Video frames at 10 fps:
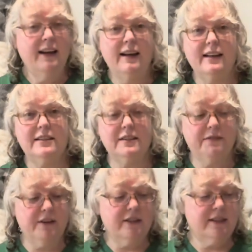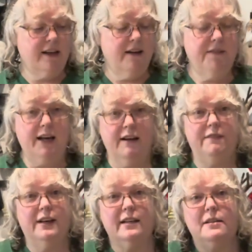It's the first day of
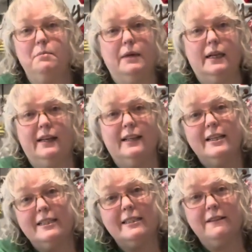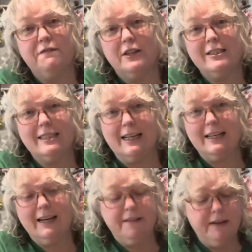Advent, meaning that it's the first
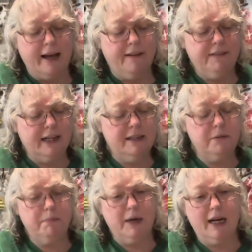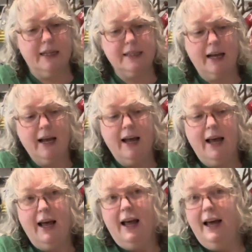Sunday of Advent, but
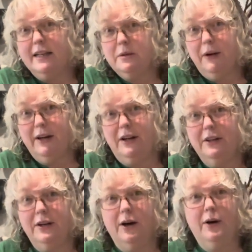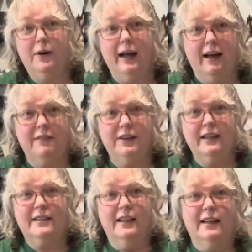as we all know,
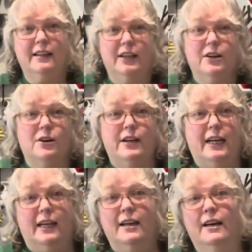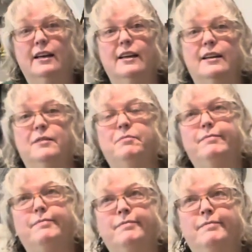Advent in the Yarny
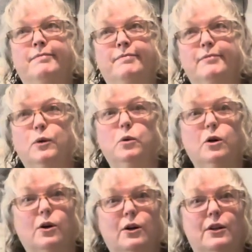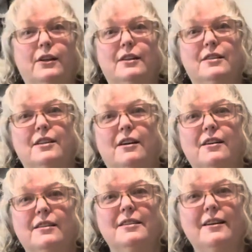world
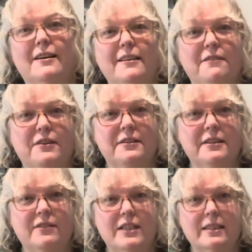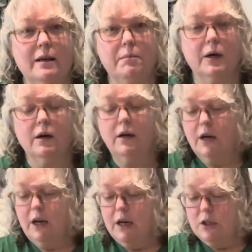starts on the 1st of December.
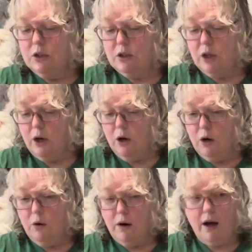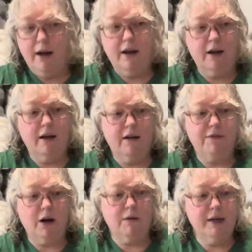So I have
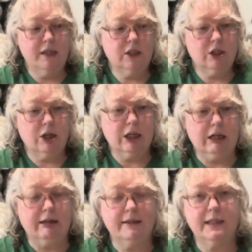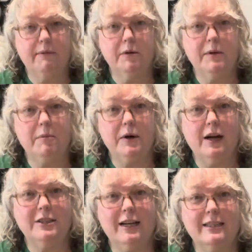already started on some of my
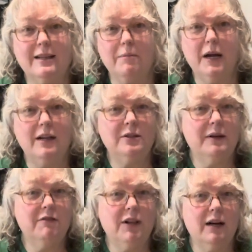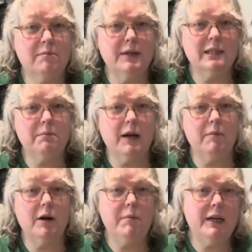projects. I'm not doing Vlogmas, but I'm
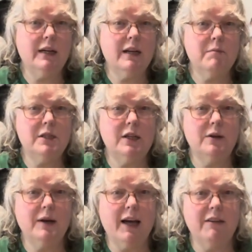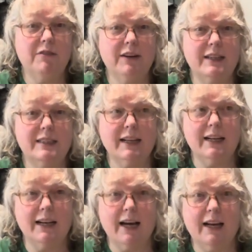hoping to come to you every
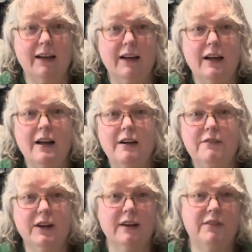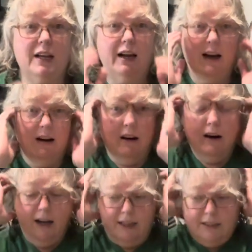Sunday. Forgive the hair,
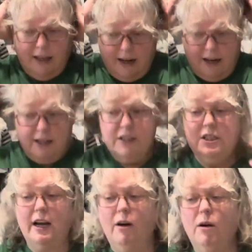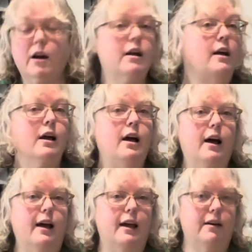I just got out of the shower.
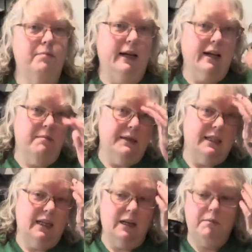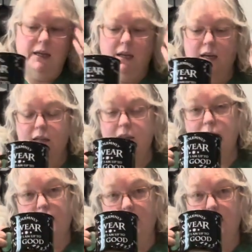I have my cup of tea
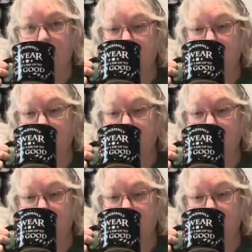because it's